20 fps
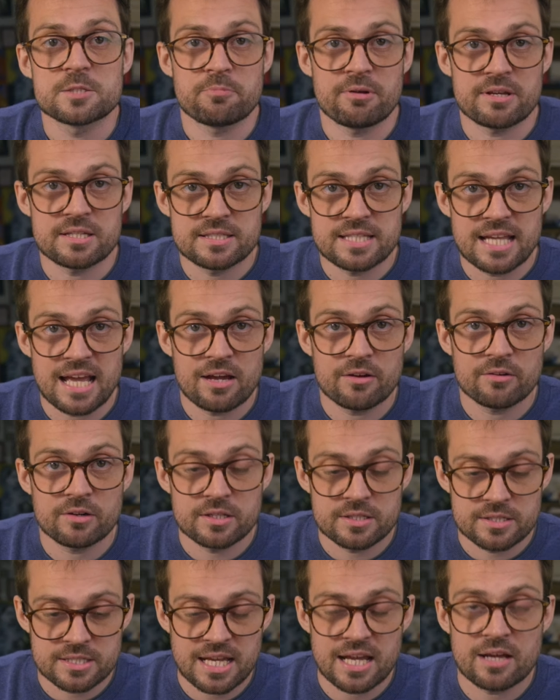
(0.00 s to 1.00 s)
pressed down
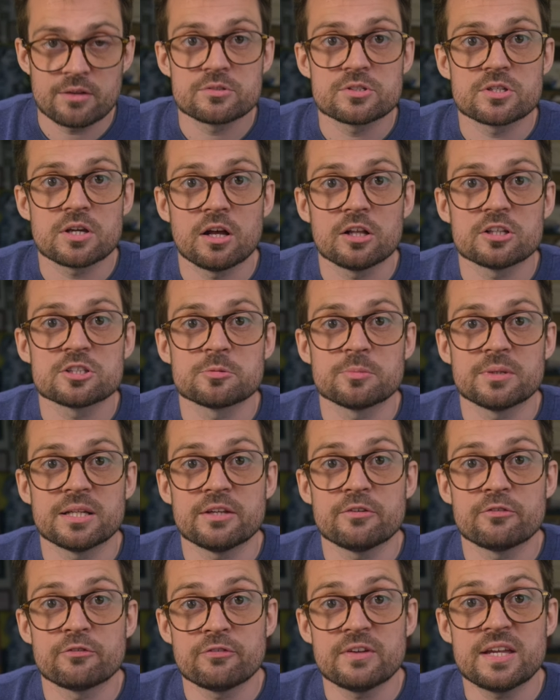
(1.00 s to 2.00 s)
and down to ultimately
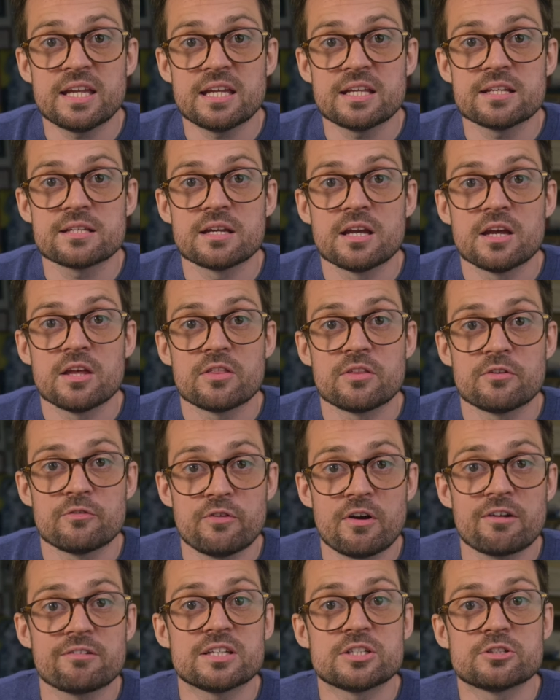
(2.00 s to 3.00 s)
feed the
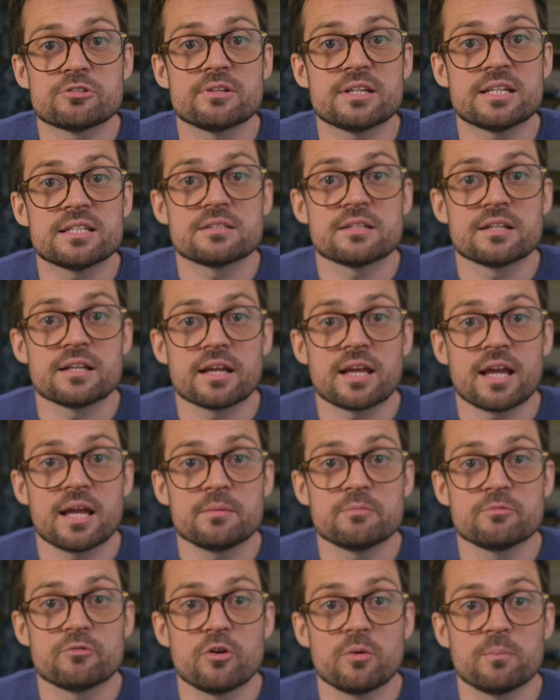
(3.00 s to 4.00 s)
very trees that it
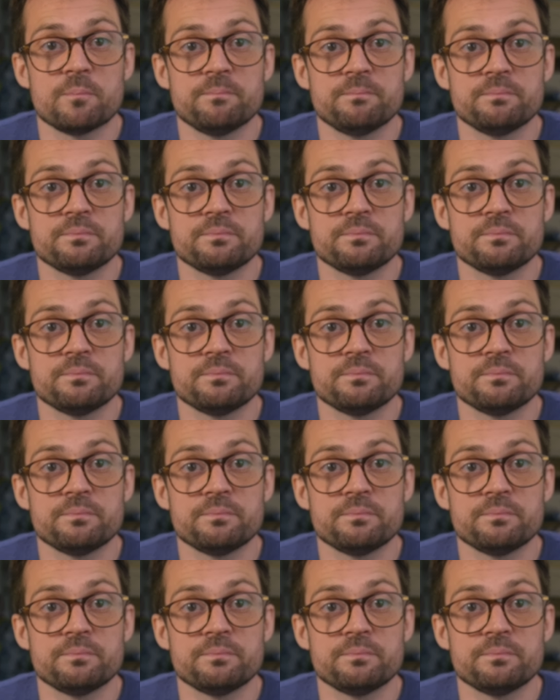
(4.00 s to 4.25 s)
came from.